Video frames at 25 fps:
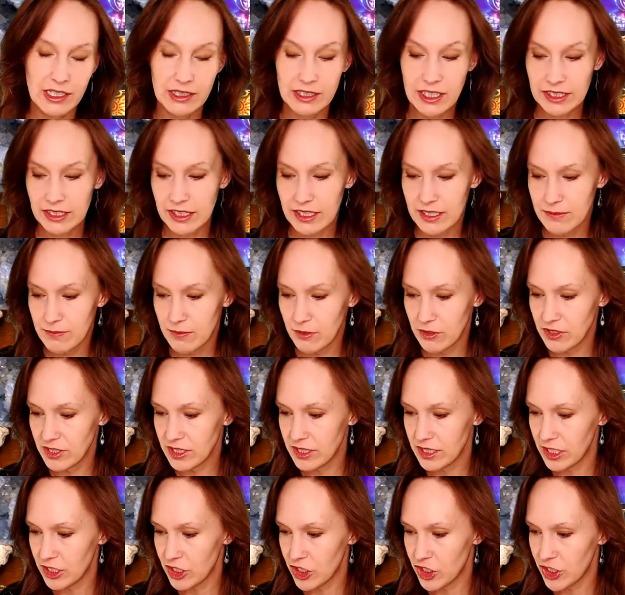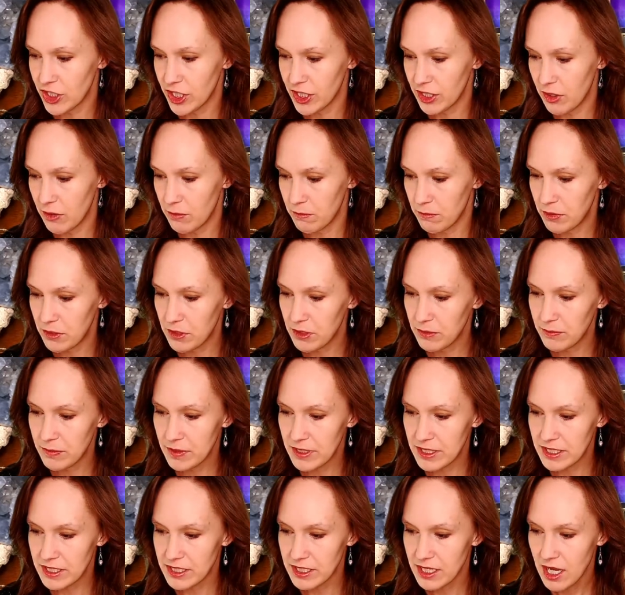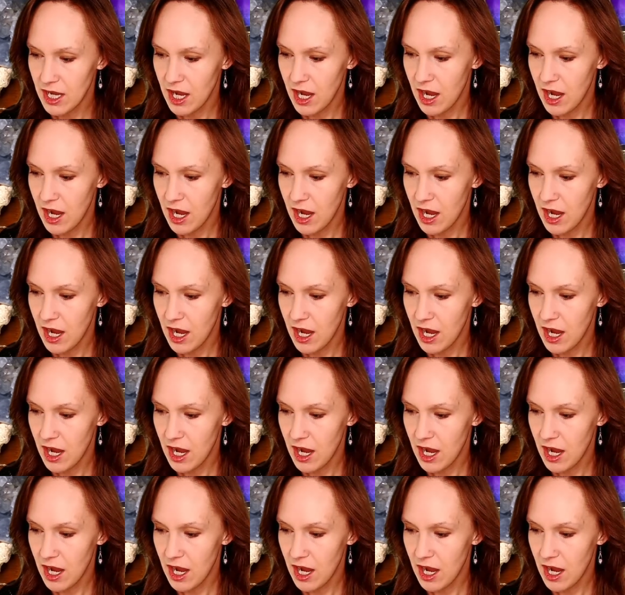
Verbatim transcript: like this person does shit on purpose.